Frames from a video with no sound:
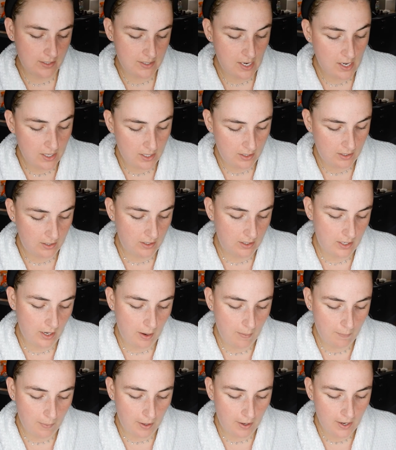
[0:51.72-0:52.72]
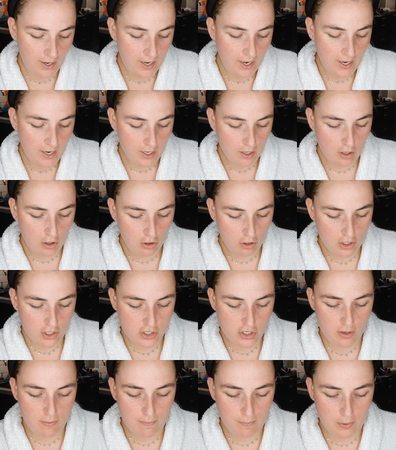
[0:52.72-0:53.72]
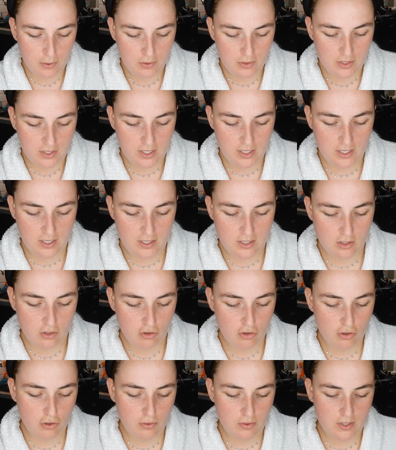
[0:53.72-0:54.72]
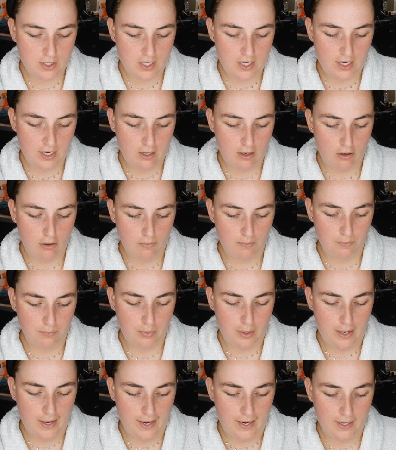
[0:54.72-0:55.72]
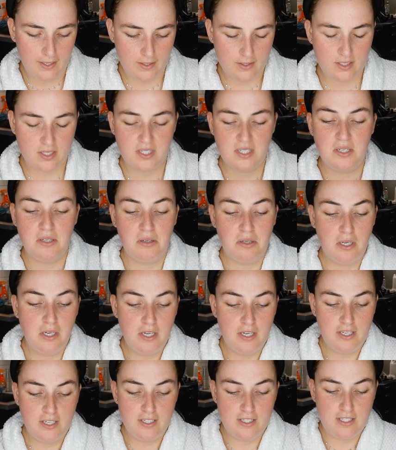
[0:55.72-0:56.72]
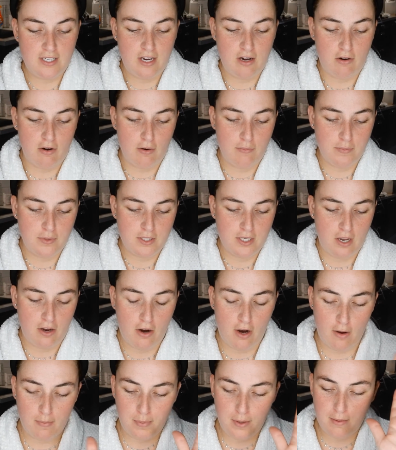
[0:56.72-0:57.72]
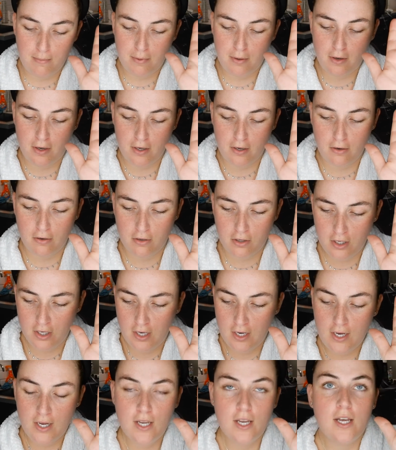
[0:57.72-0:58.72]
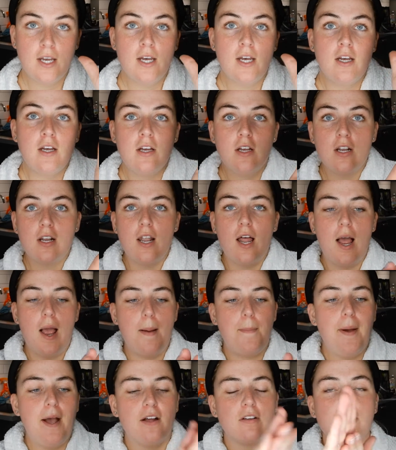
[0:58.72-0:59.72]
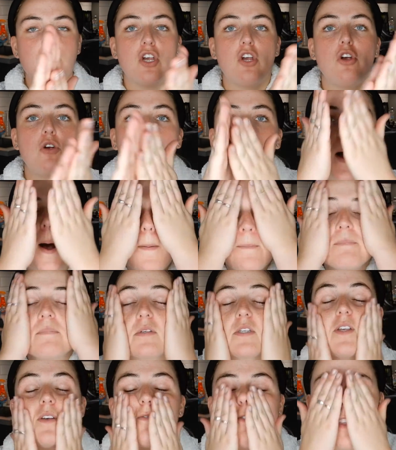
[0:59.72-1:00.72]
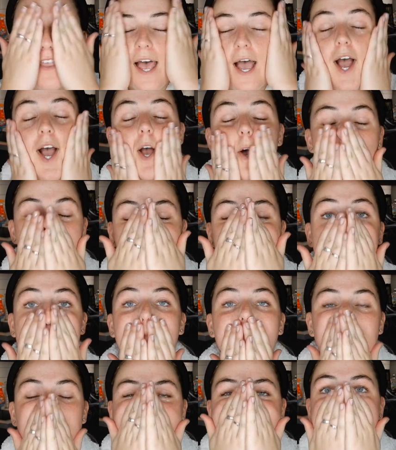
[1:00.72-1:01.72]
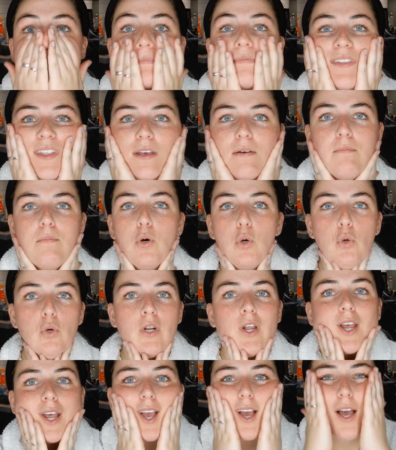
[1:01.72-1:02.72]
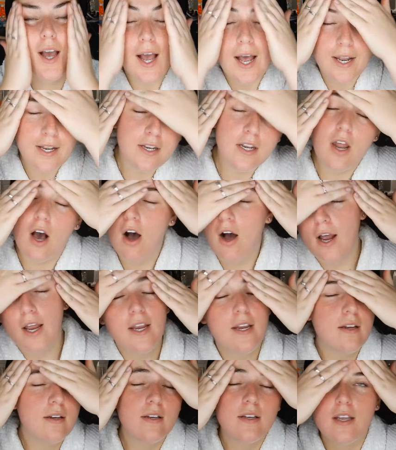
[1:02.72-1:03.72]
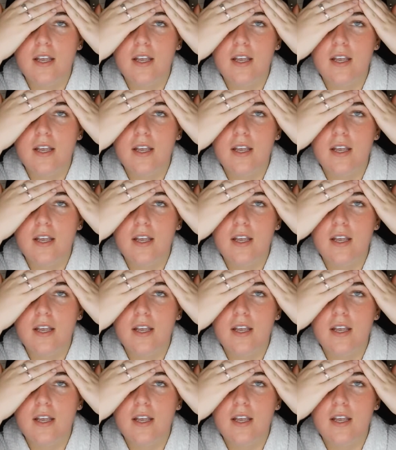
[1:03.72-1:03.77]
a dent in it yet, but collagen boosted True C complex serum. So I've been putting on like about 2 pumps of that morning and night,